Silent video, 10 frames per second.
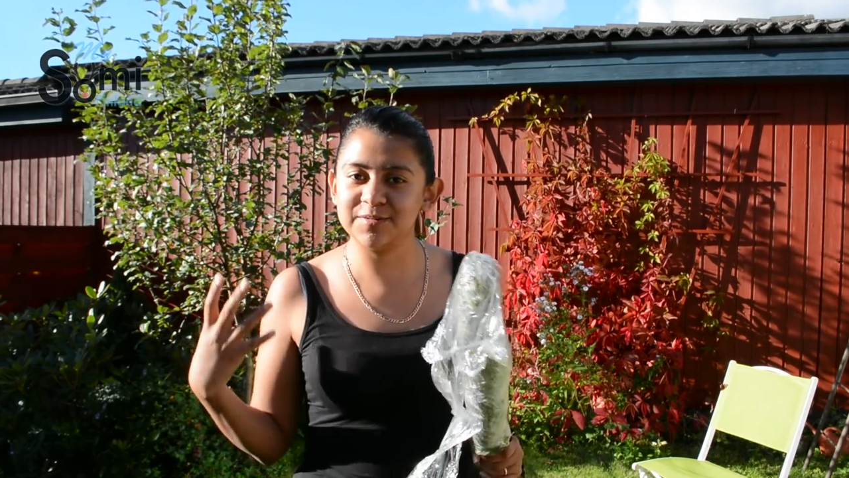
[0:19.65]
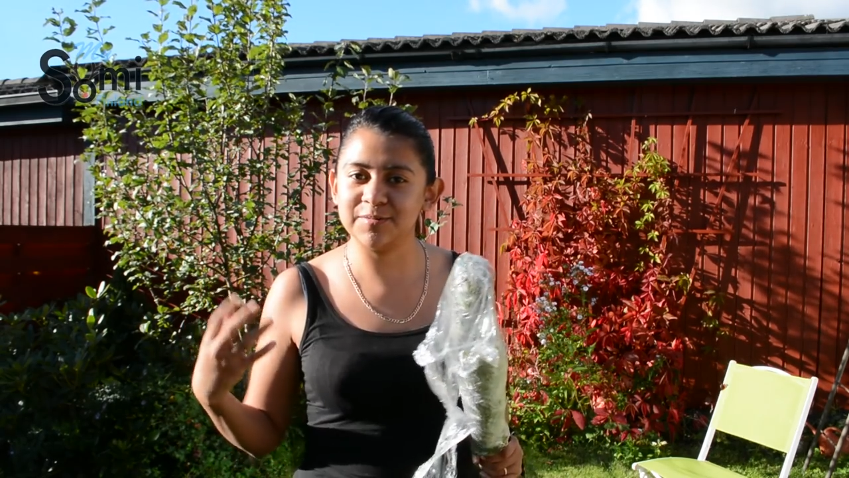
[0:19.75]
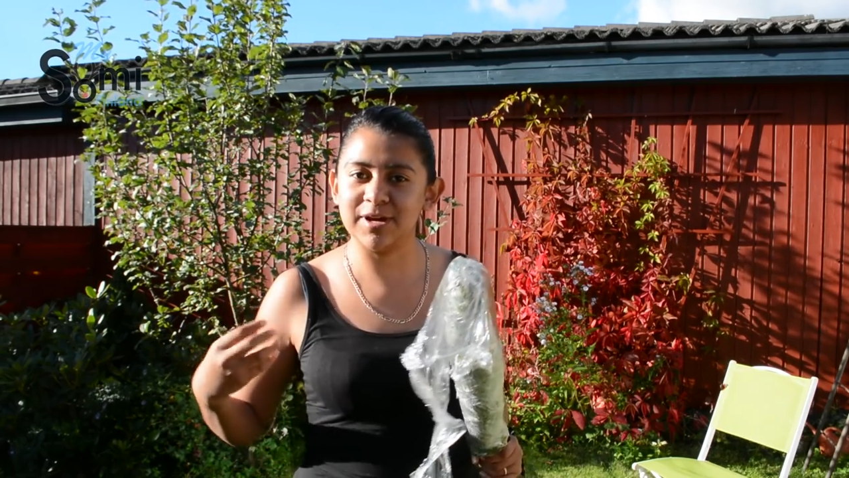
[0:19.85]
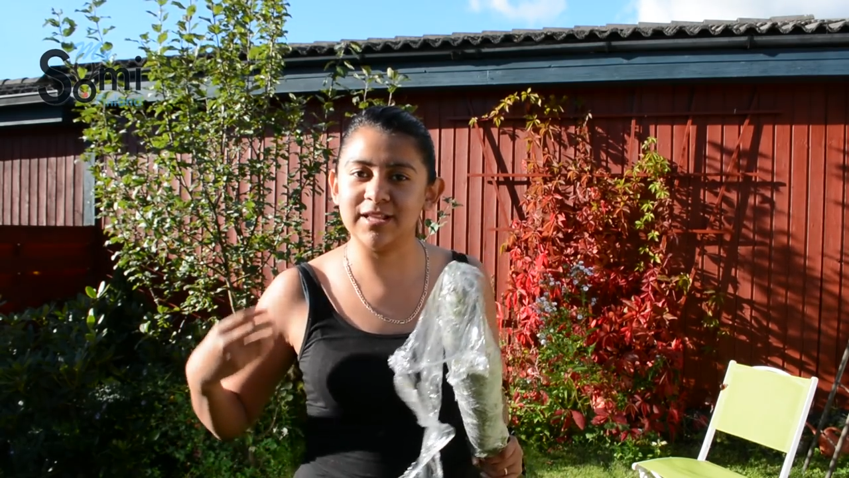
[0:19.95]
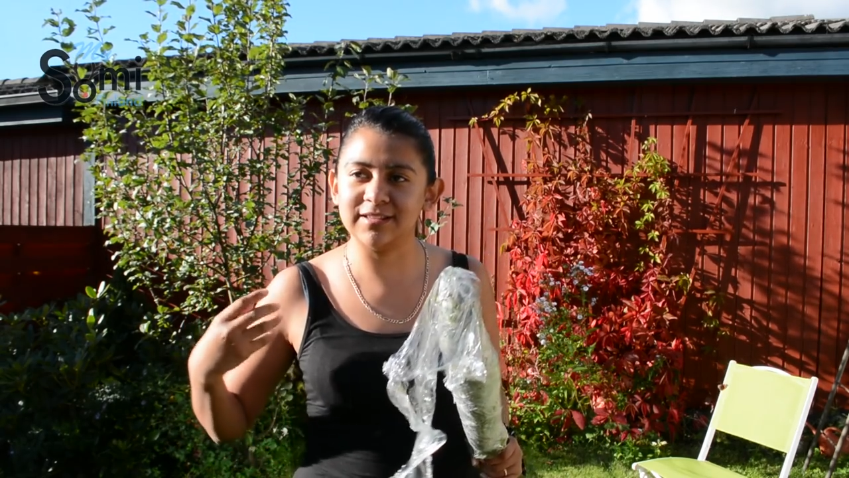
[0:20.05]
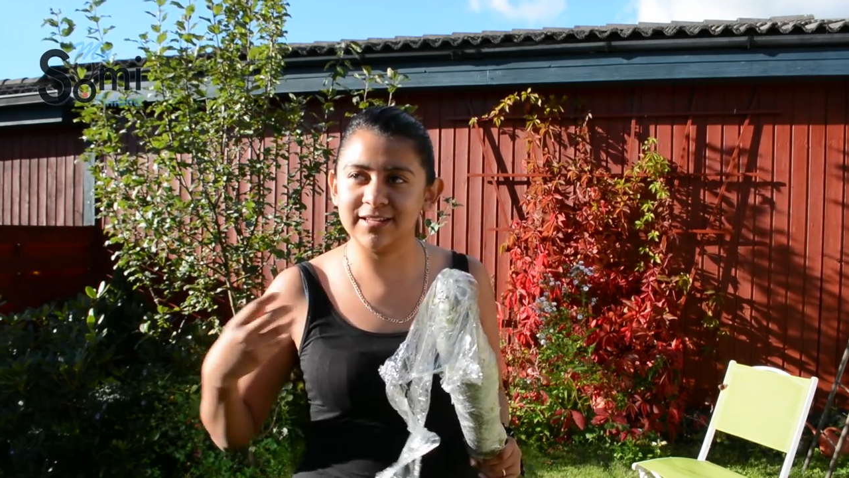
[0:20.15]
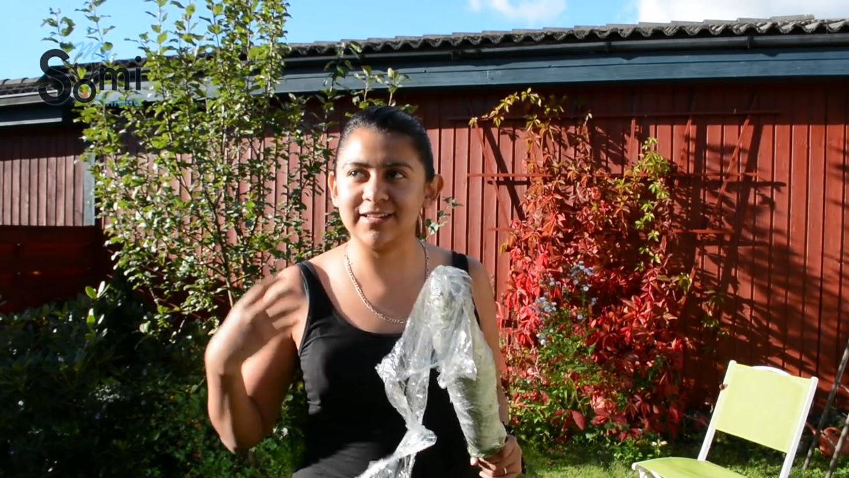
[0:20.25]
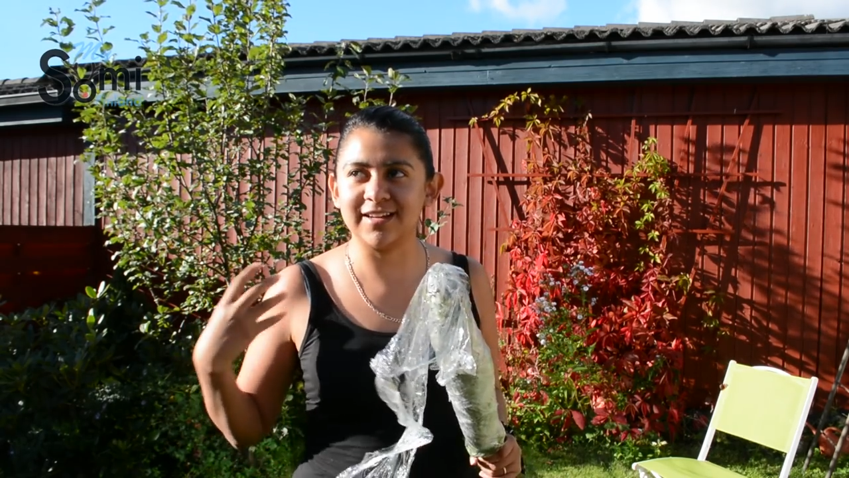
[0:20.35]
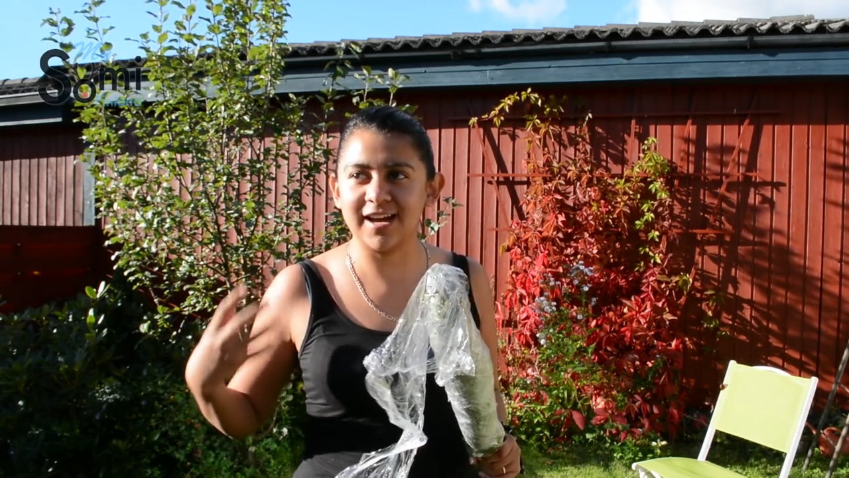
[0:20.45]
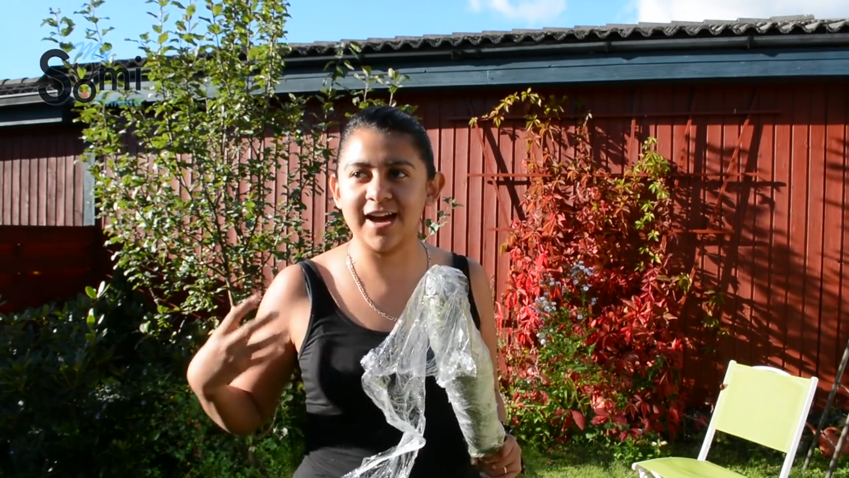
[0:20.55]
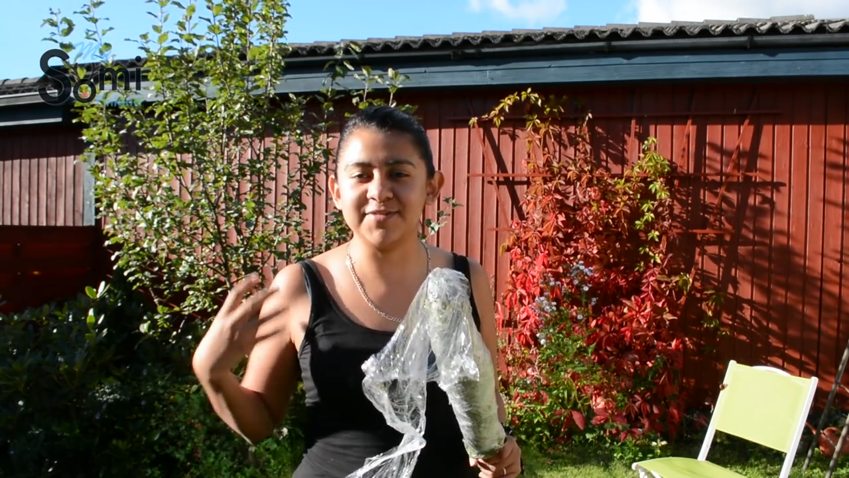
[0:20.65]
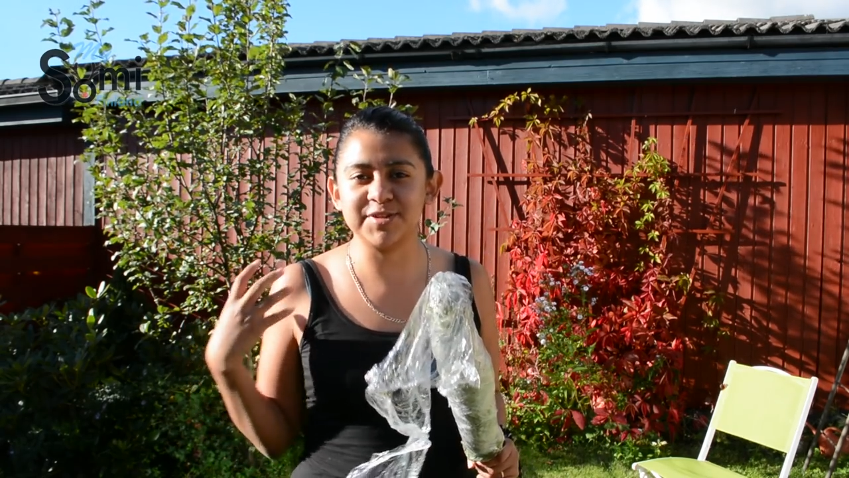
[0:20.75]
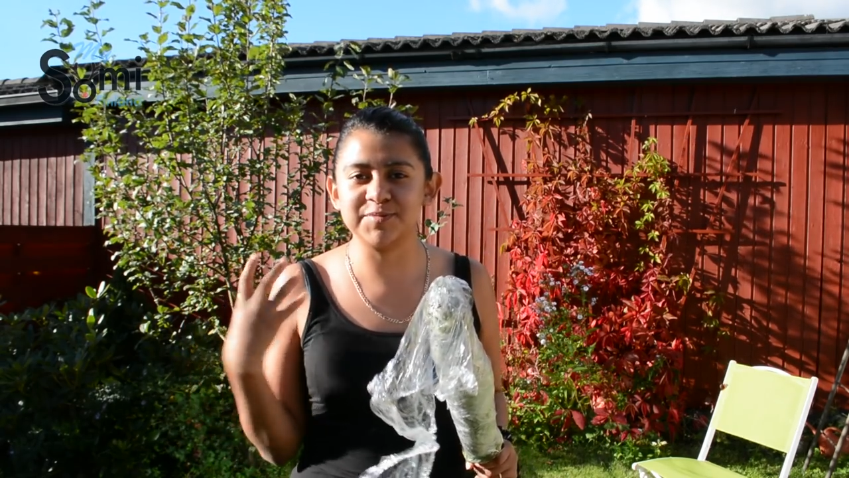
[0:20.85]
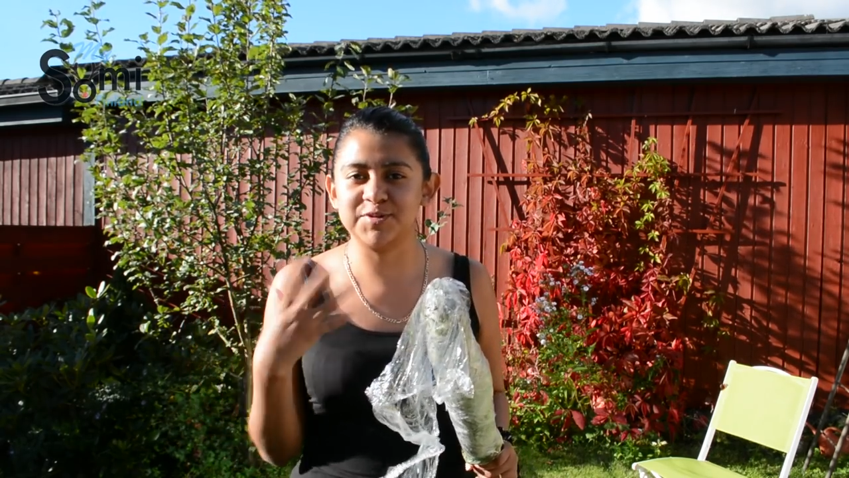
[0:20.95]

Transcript: well, like, have some